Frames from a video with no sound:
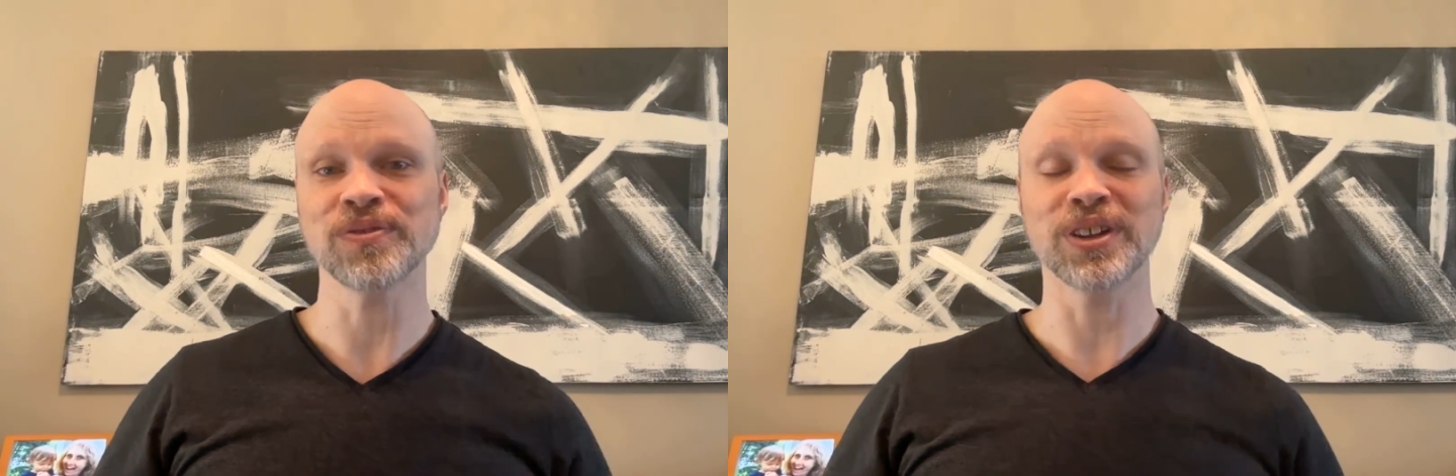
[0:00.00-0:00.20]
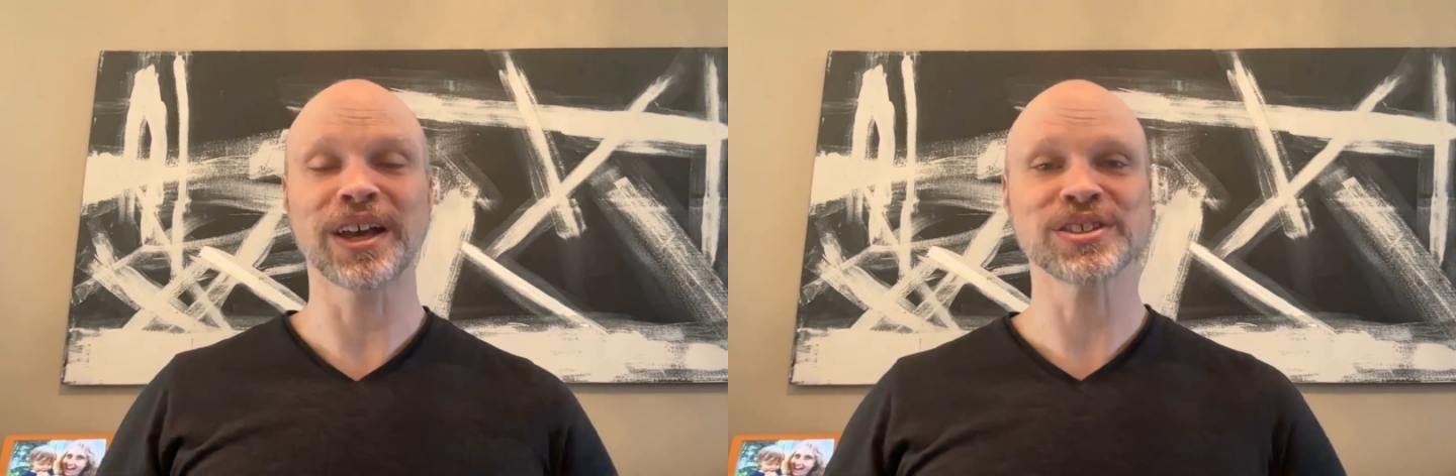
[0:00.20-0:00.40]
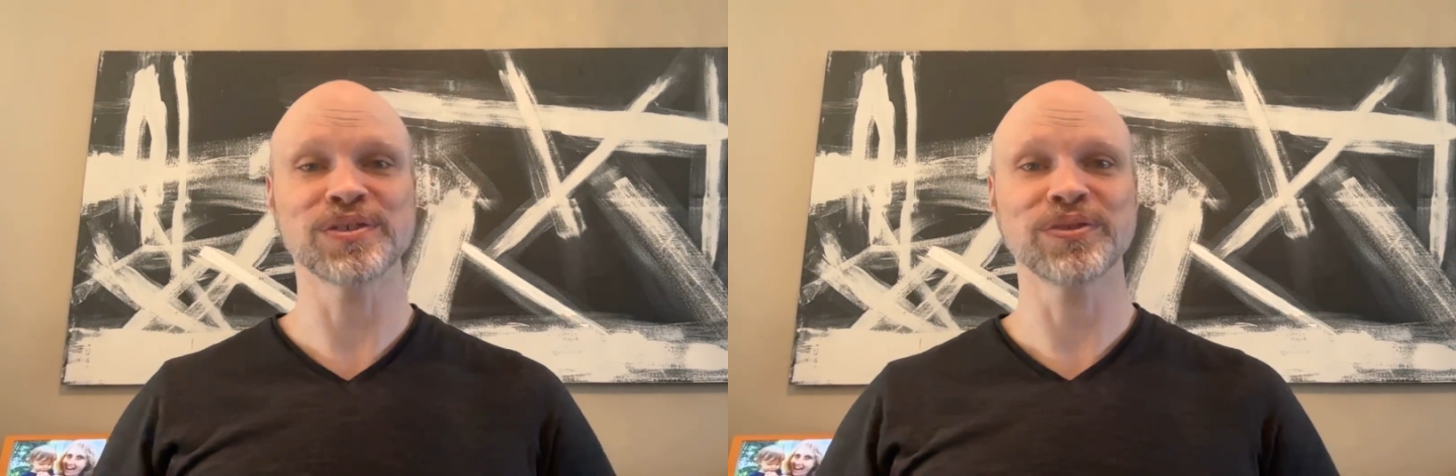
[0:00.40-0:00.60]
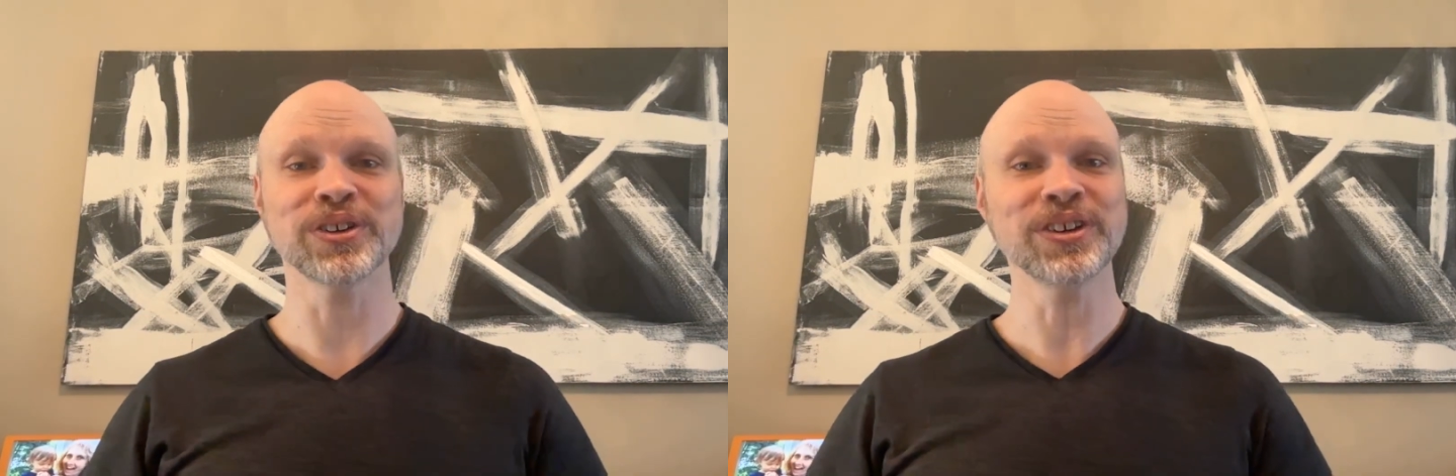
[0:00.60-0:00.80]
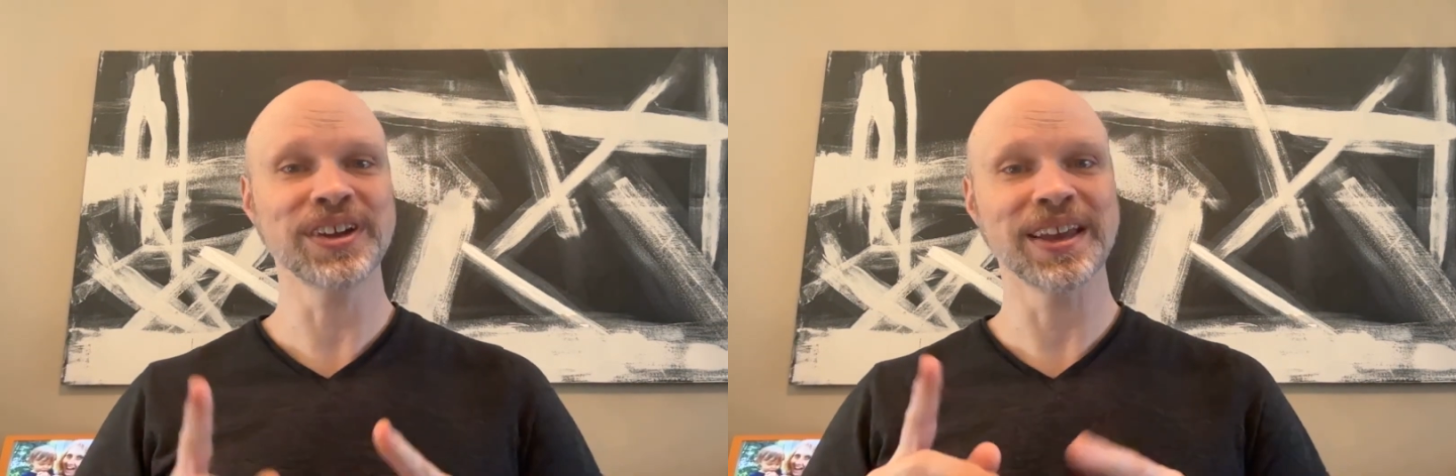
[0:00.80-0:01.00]

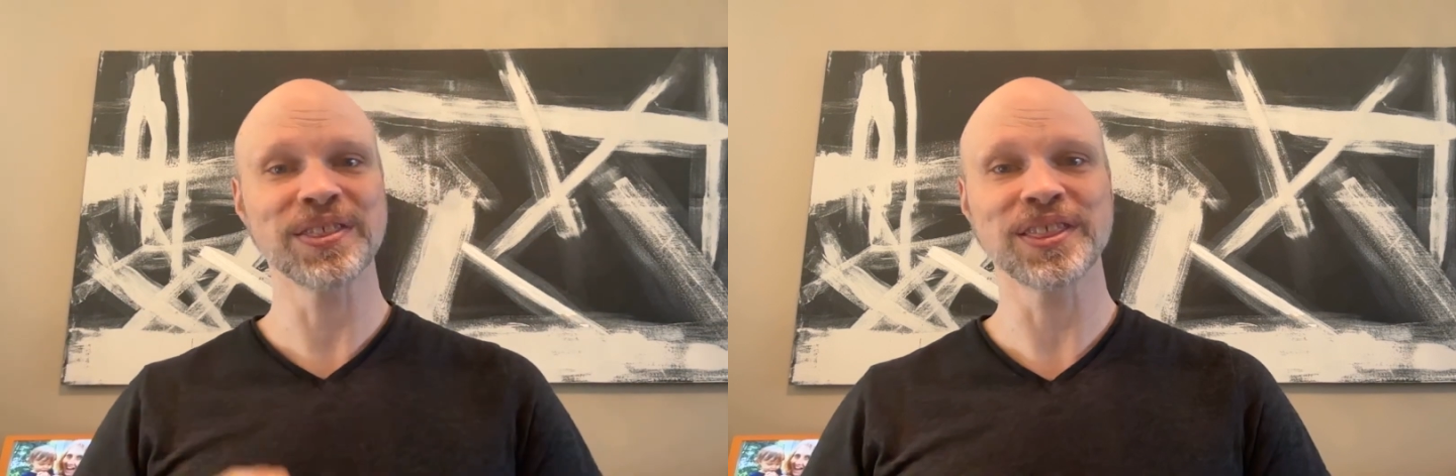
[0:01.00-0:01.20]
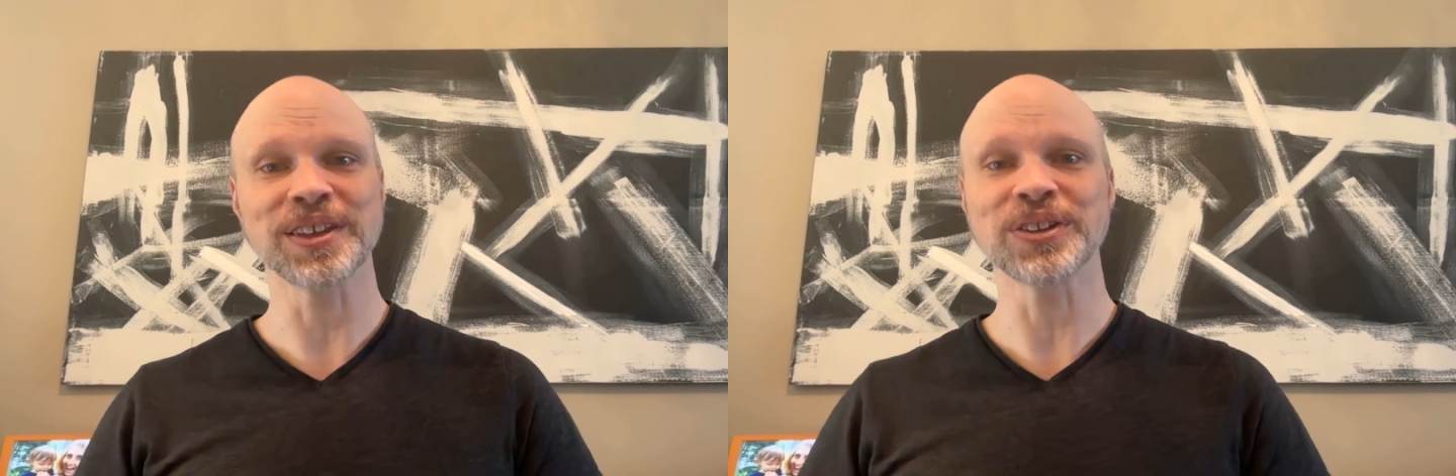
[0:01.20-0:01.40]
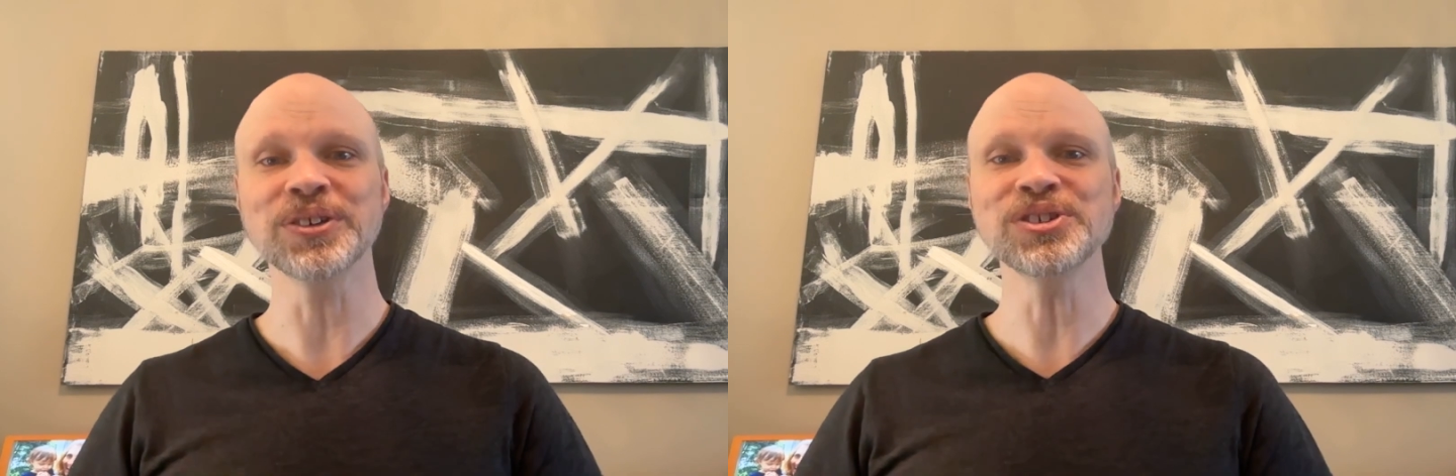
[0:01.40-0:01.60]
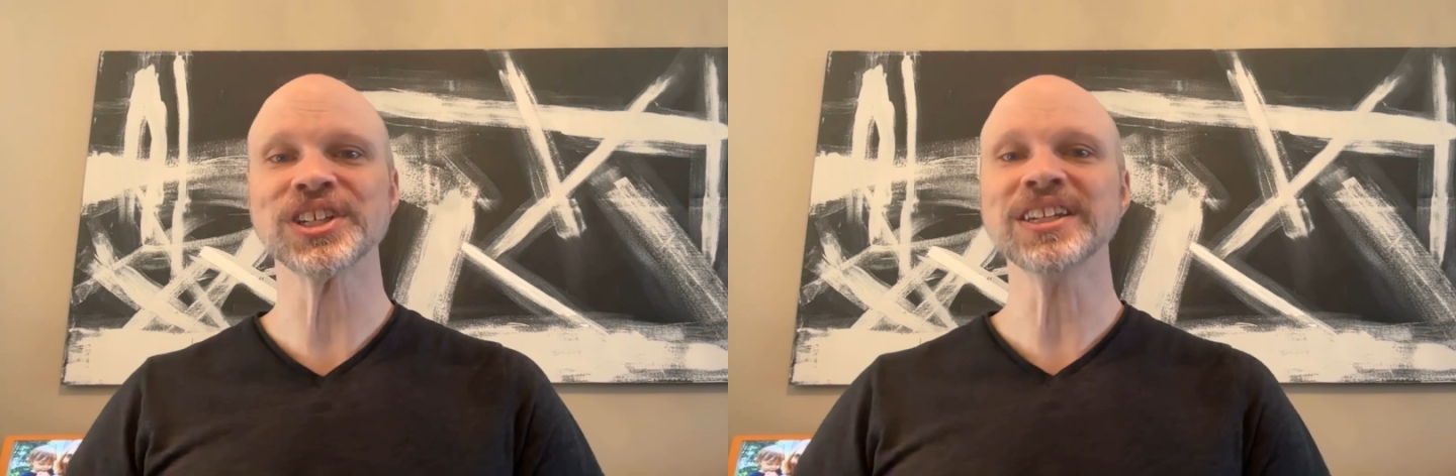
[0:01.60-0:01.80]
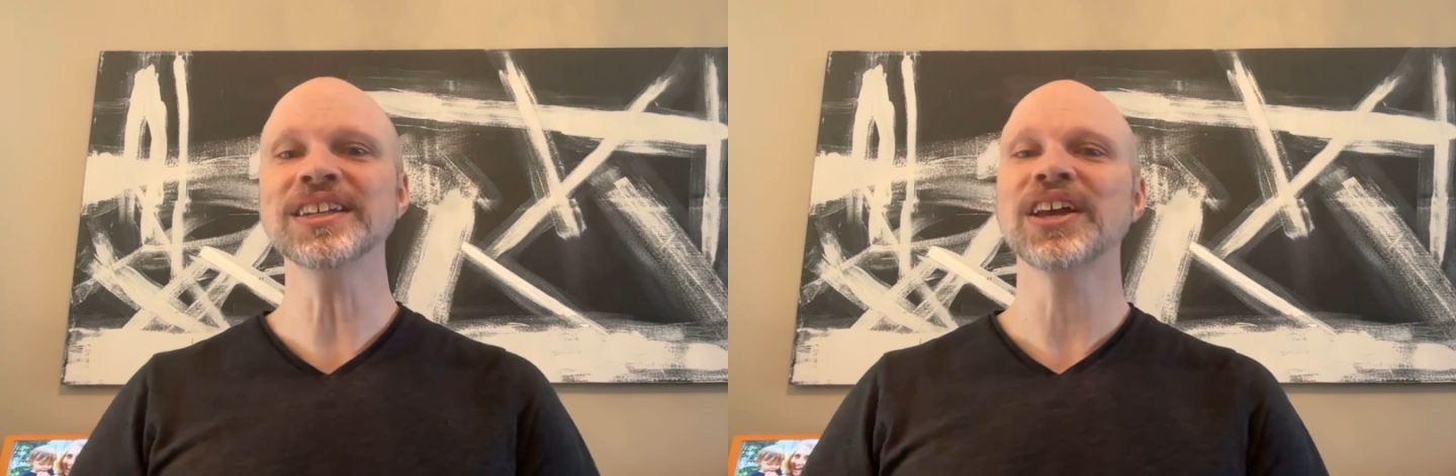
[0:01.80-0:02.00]
philosopher and
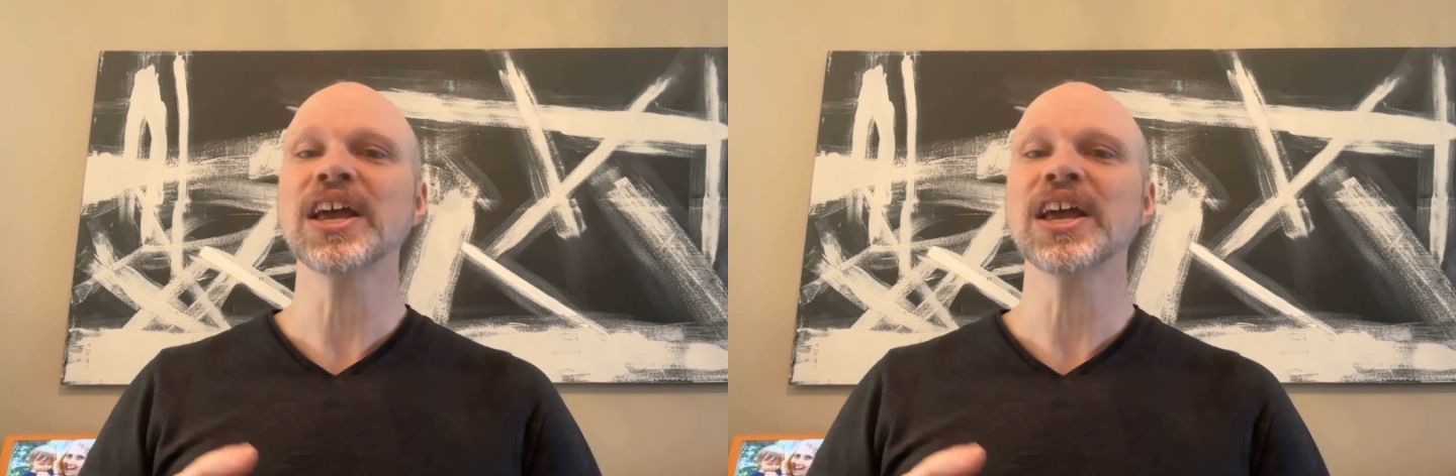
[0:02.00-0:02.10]
theologian,